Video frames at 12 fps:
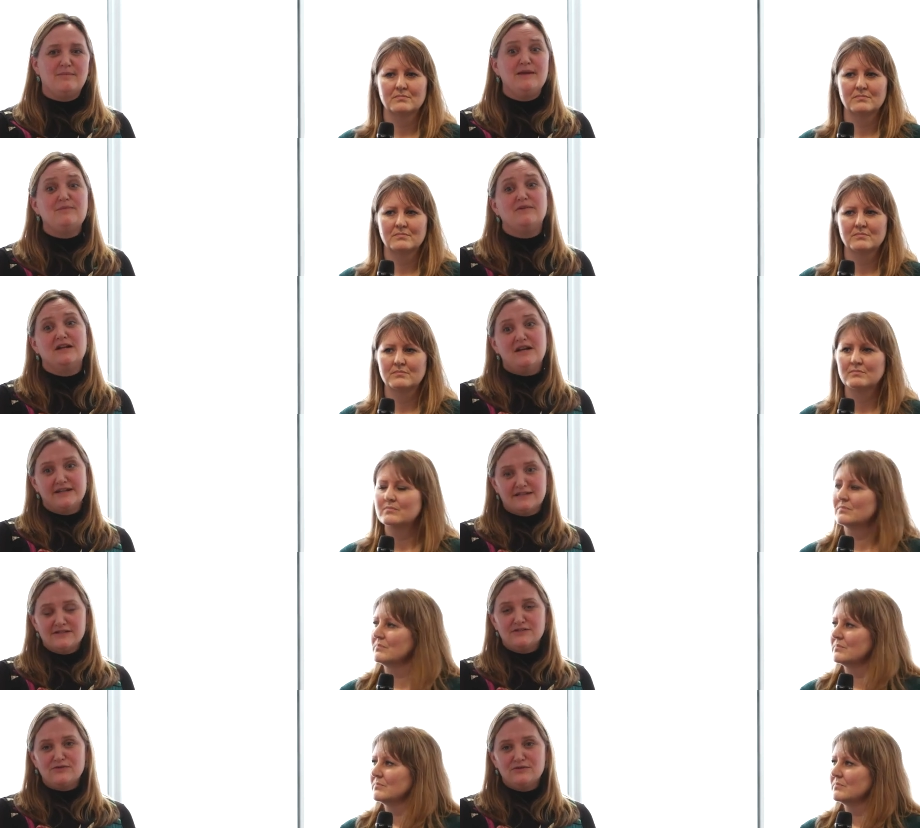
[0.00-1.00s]
Speaker 1: people
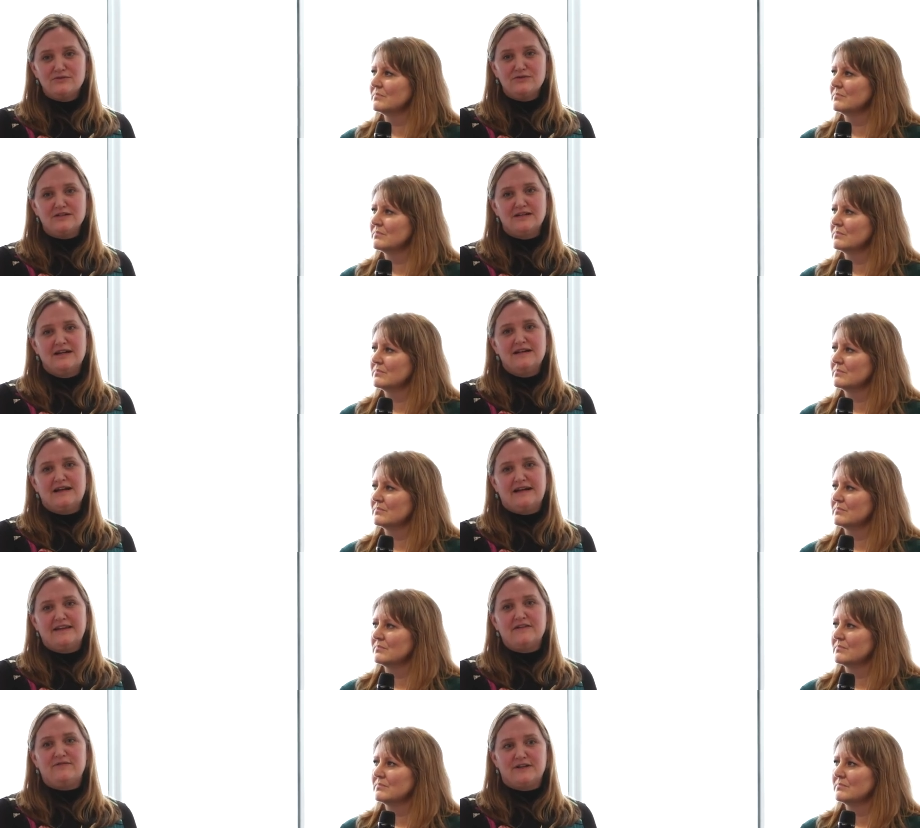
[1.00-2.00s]
like to talk
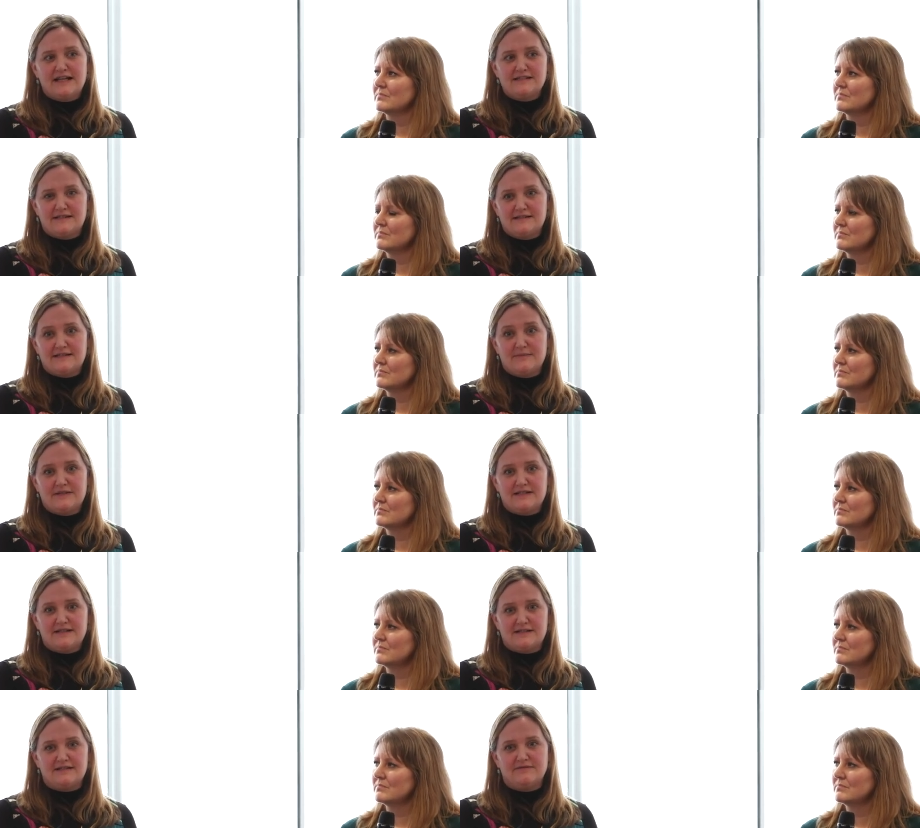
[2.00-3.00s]
and they feel less
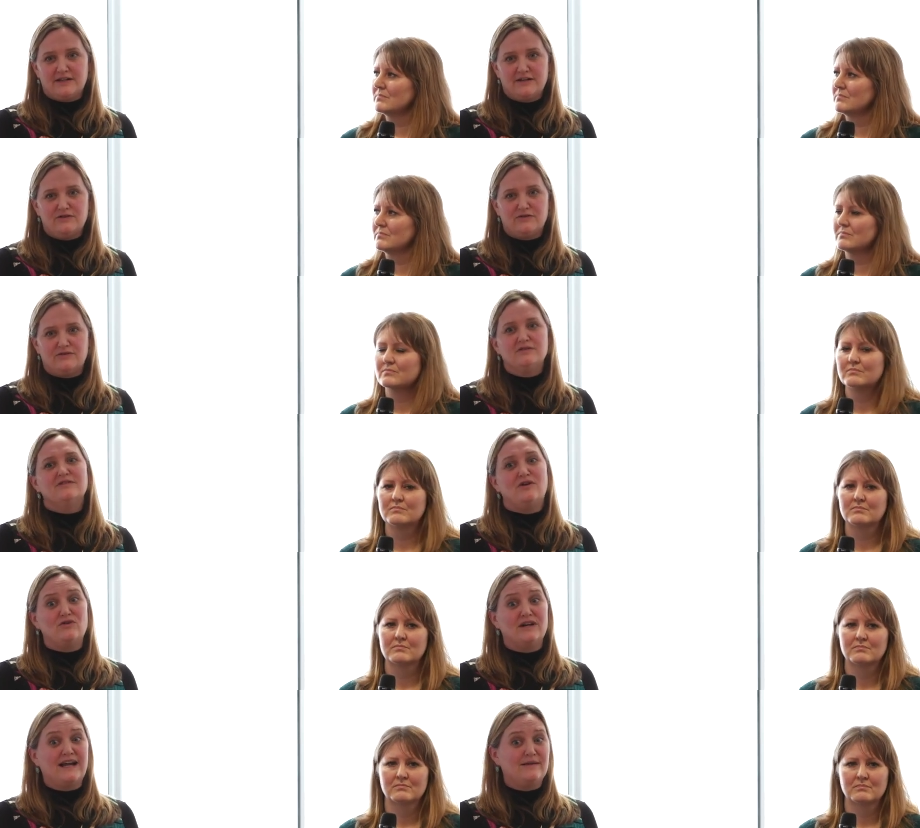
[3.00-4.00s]
intimidated if they're not
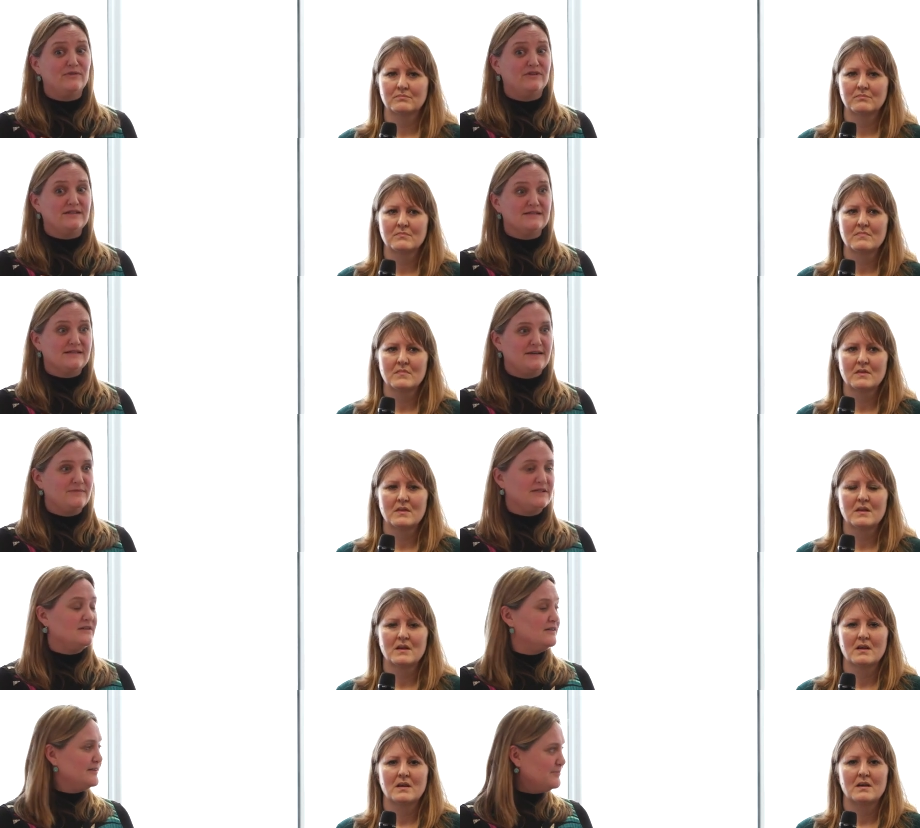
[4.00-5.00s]
on camera at the same
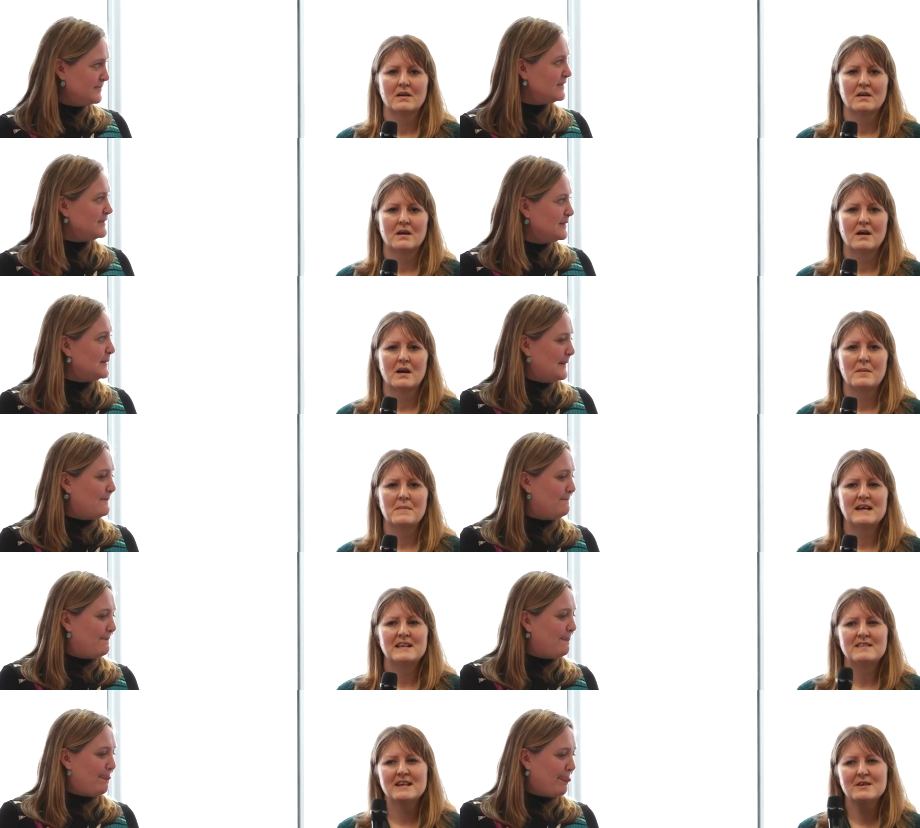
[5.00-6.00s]
time.
Speaker 2: Um,
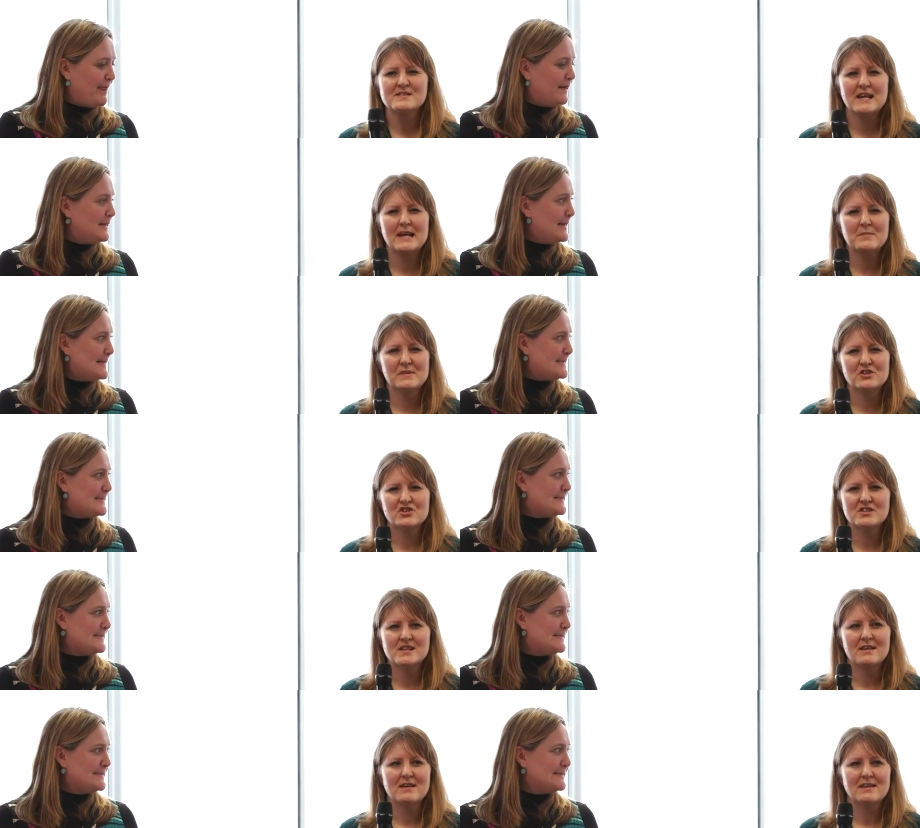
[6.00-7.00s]
anything else? Kate
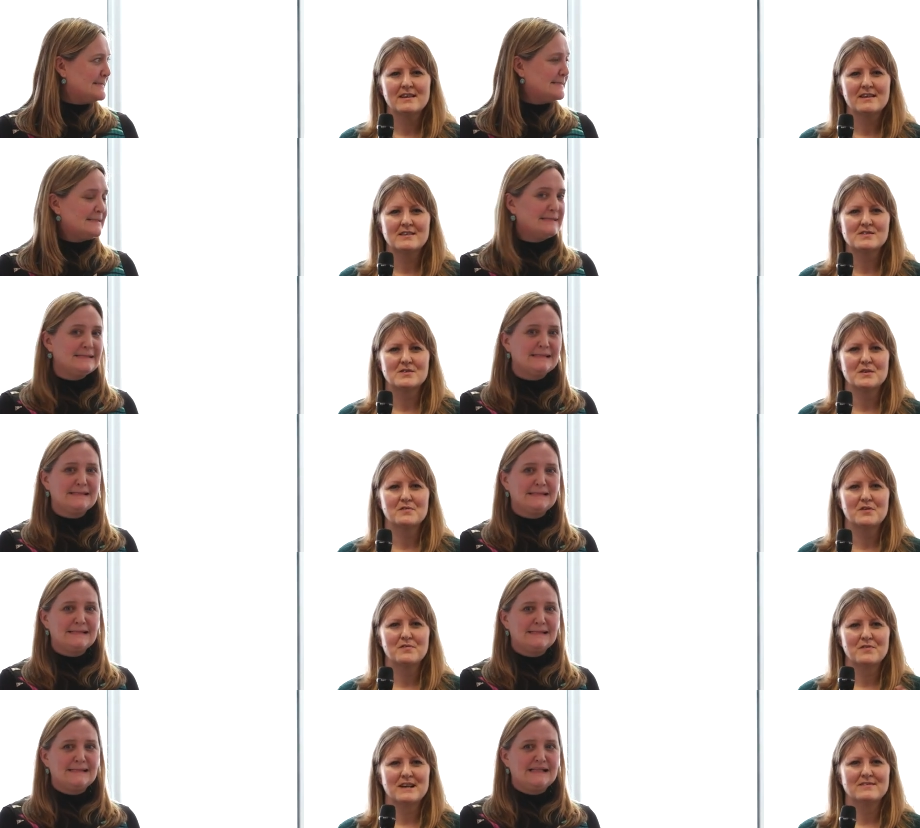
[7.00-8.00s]
mentioned it earlier. I don't know if
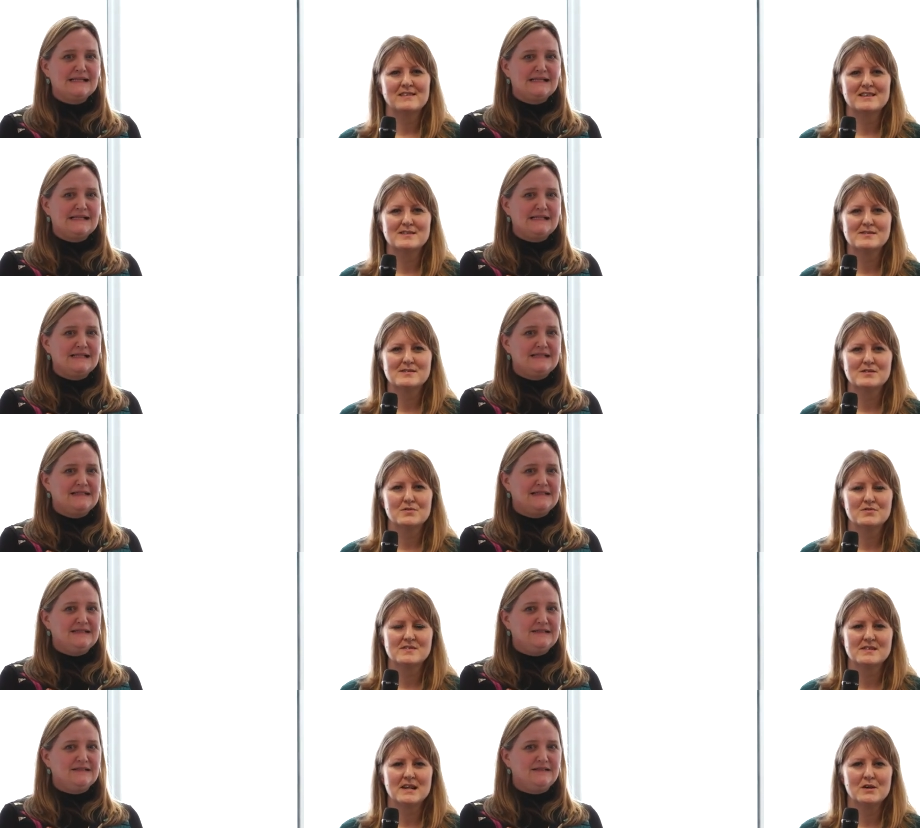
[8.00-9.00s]
you found this
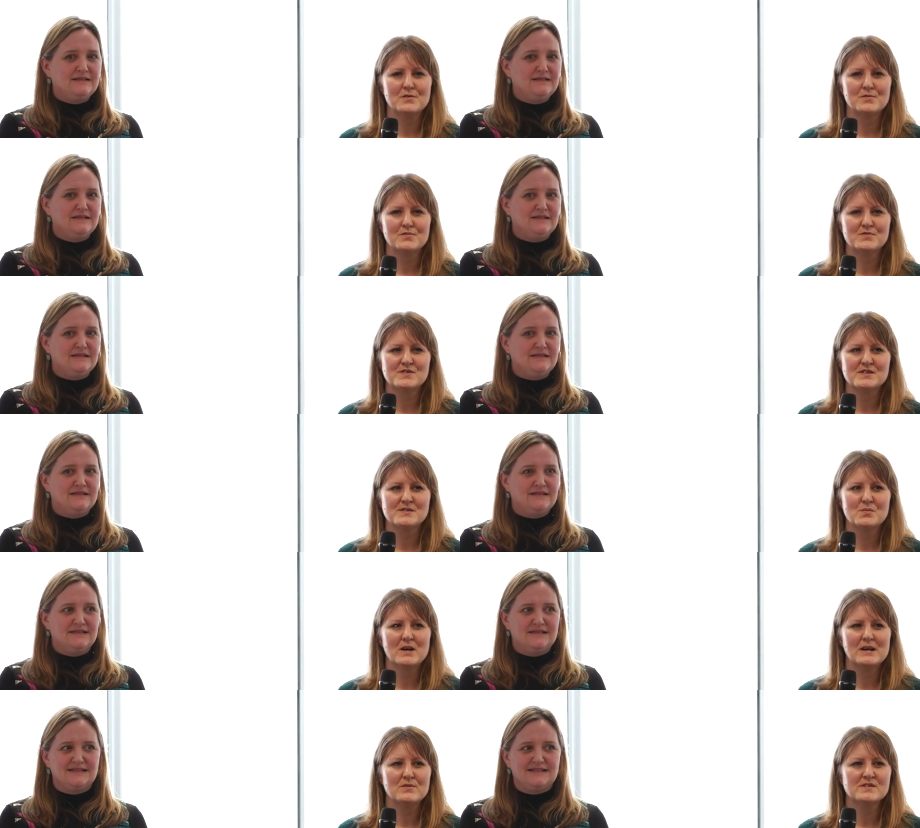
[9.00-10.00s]
yourselves as
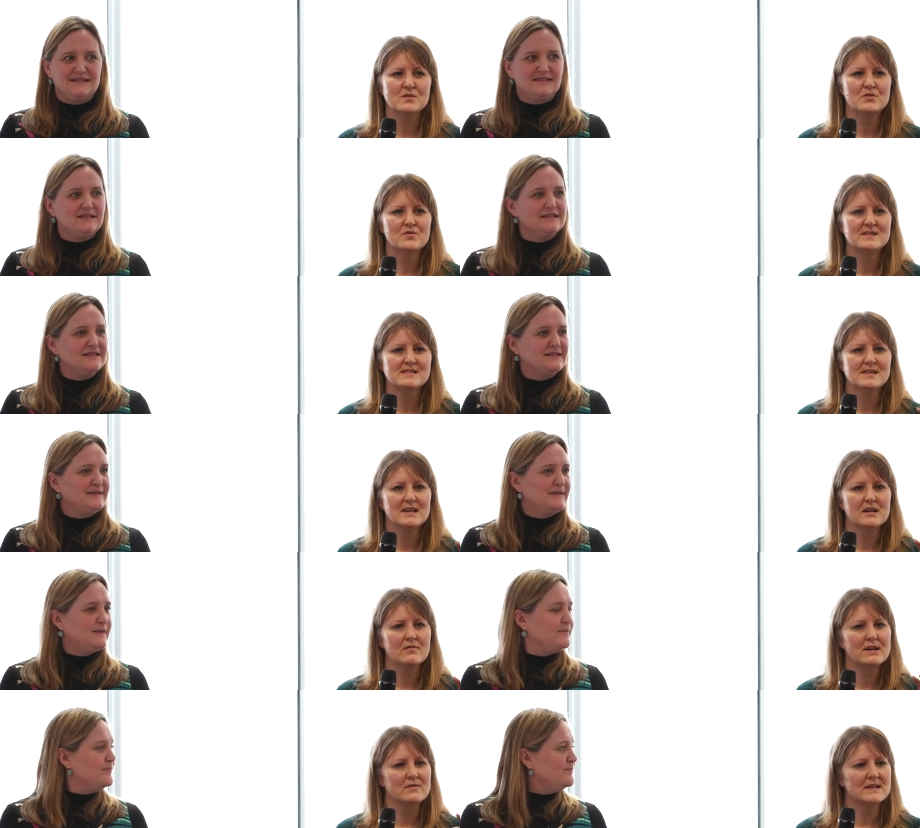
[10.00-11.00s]
well. So there is the
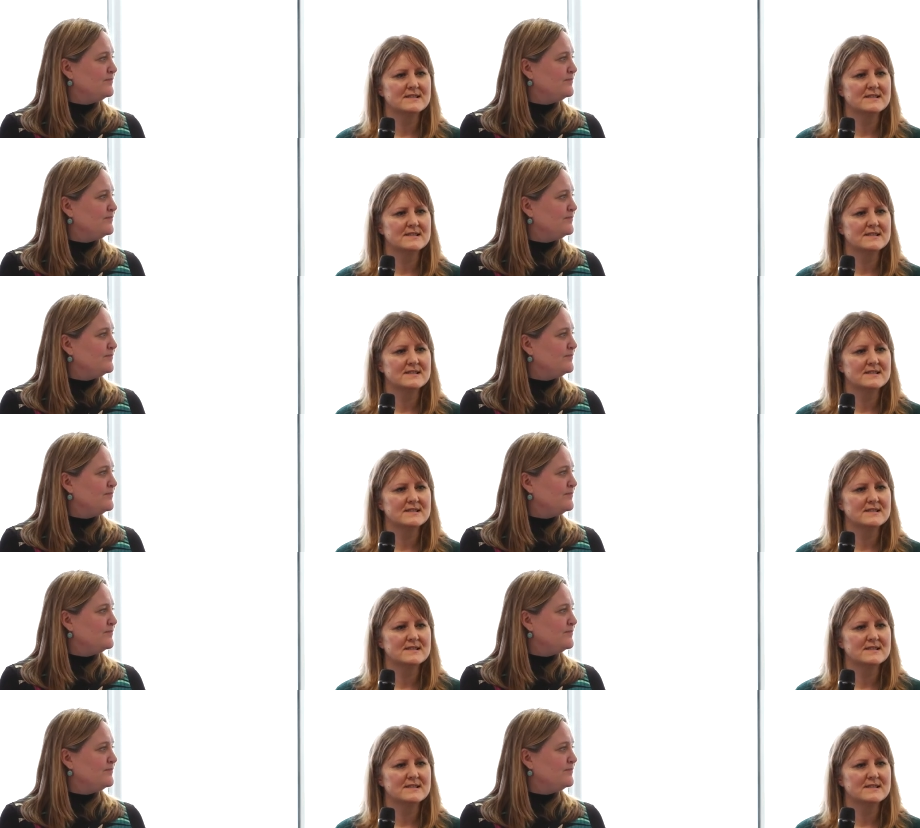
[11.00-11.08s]
thing around